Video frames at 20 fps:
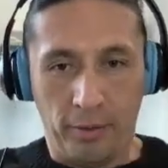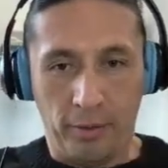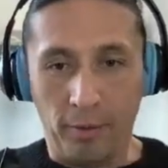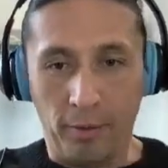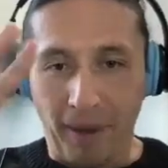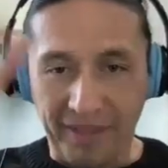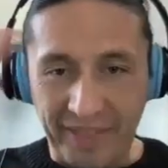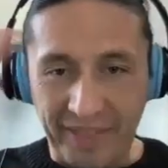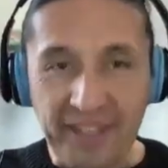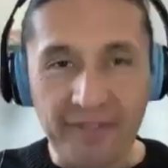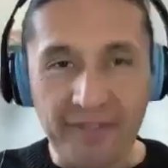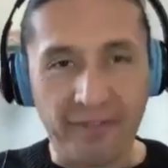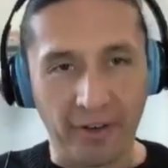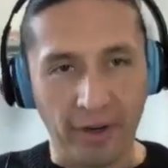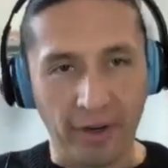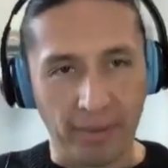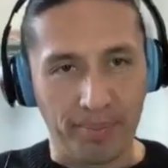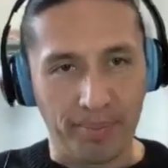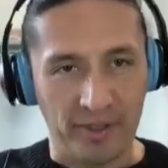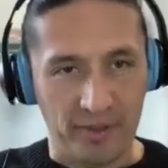from a
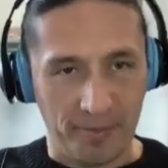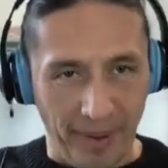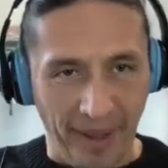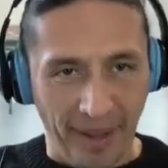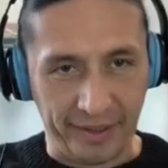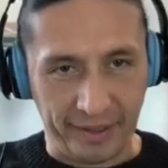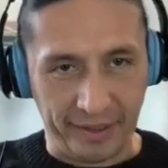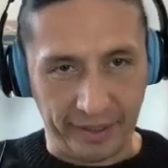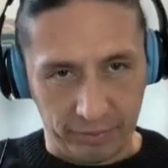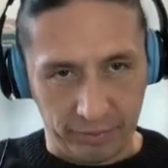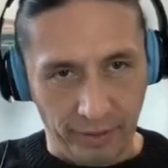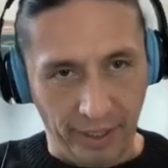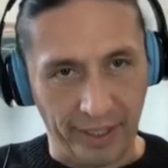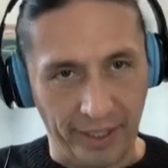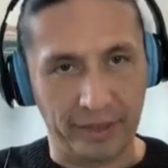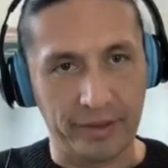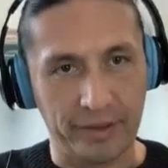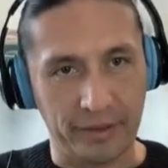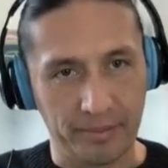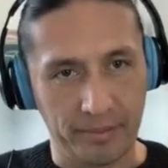different perspective,
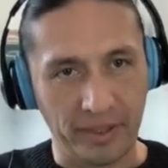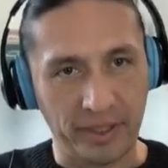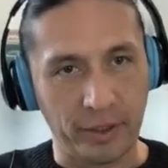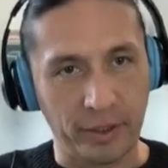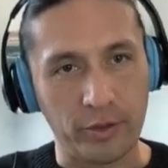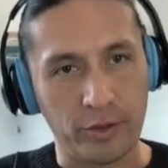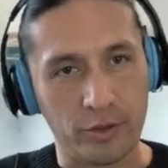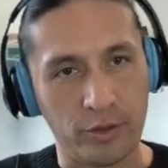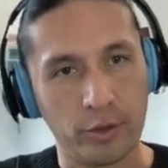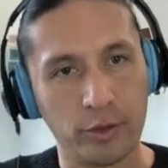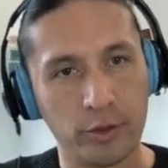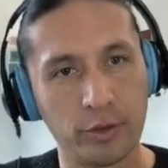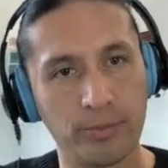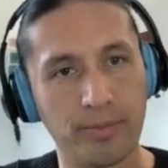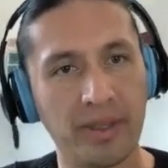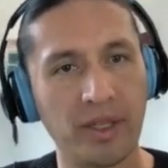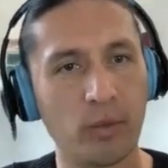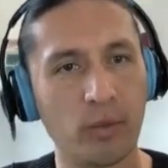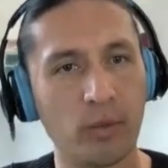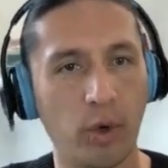right? Because
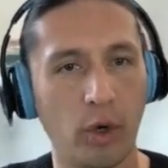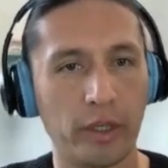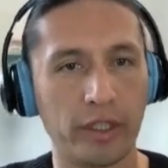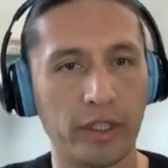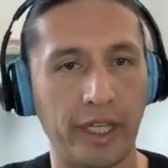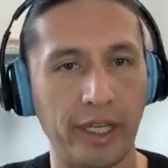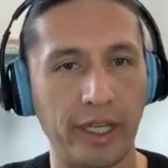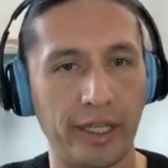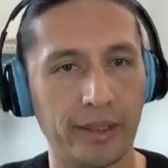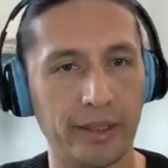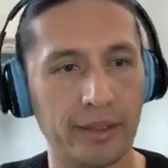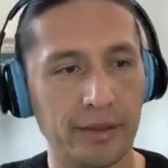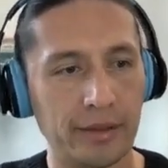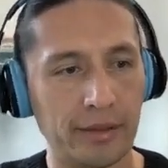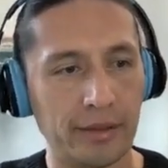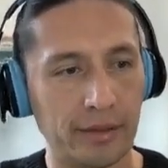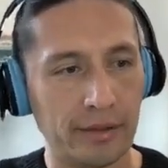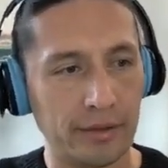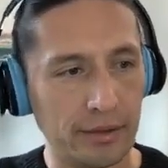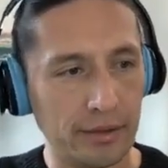you've been
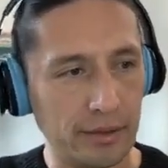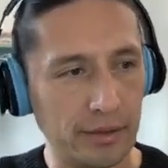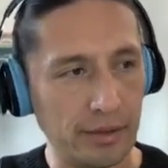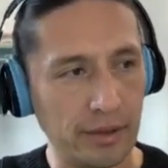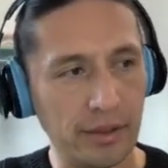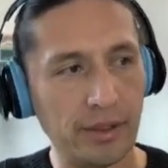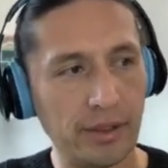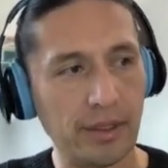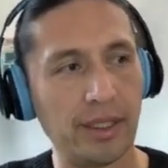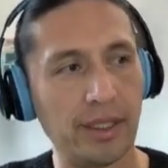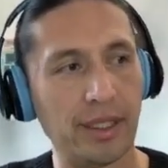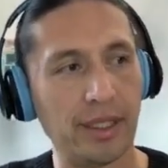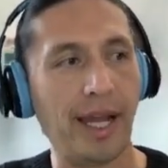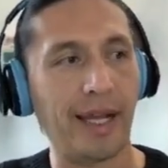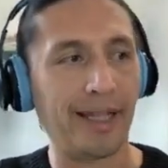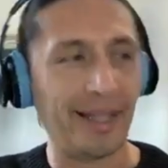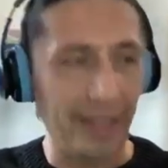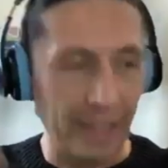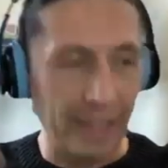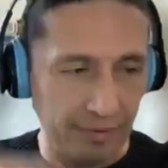working,
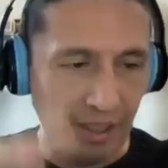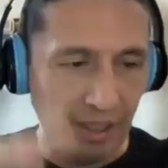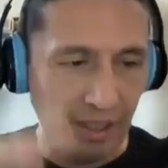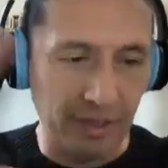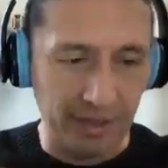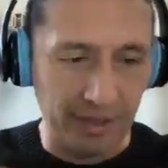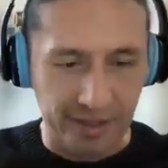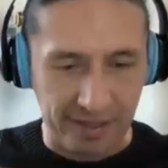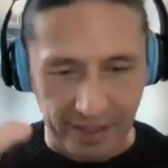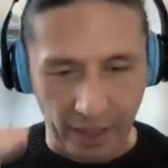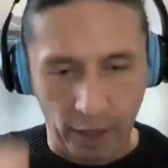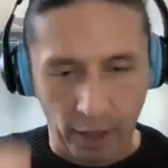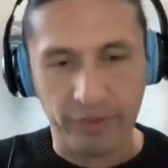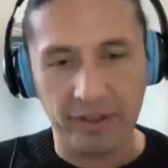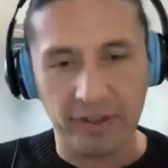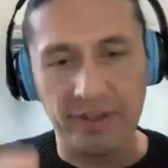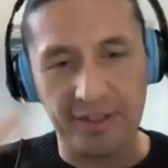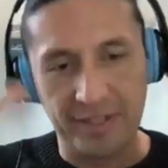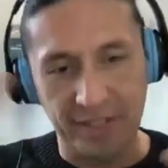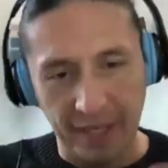like living in the
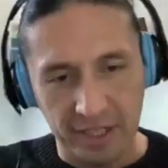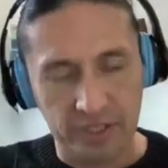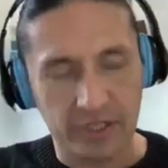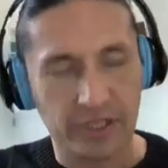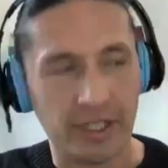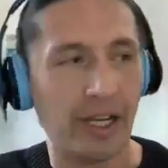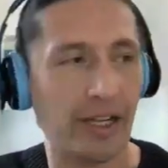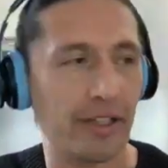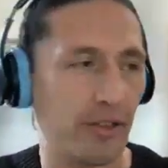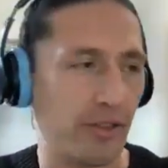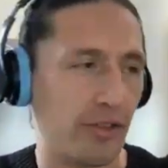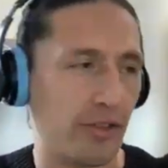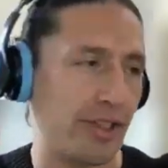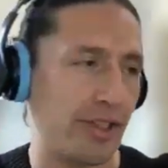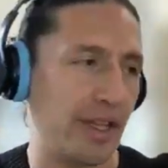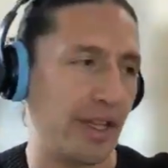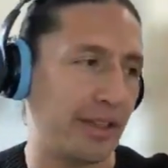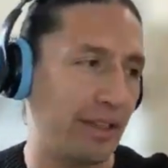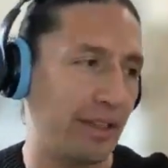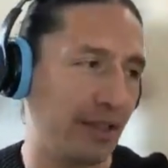Southeast Asia,
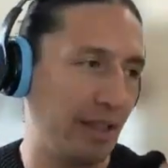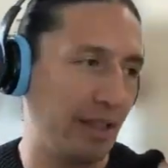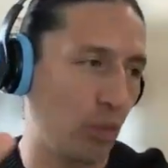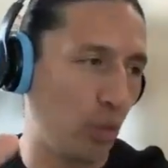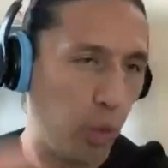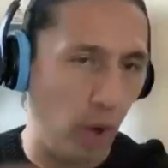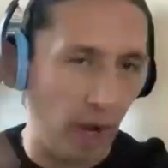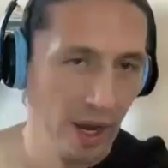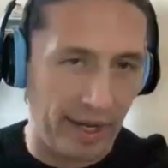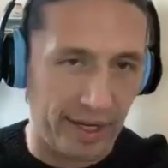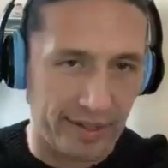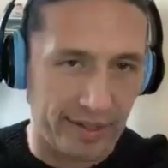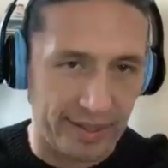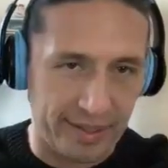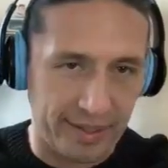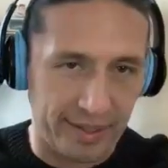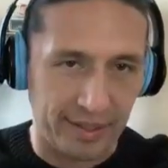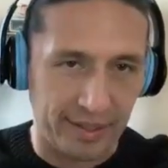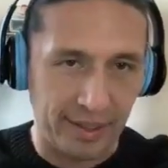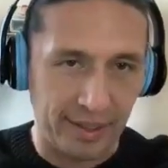understanding the
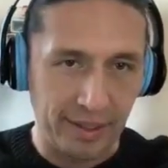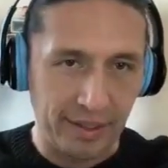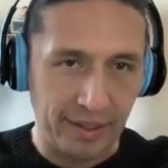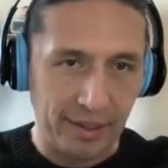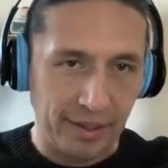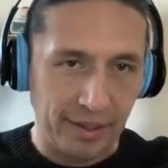West,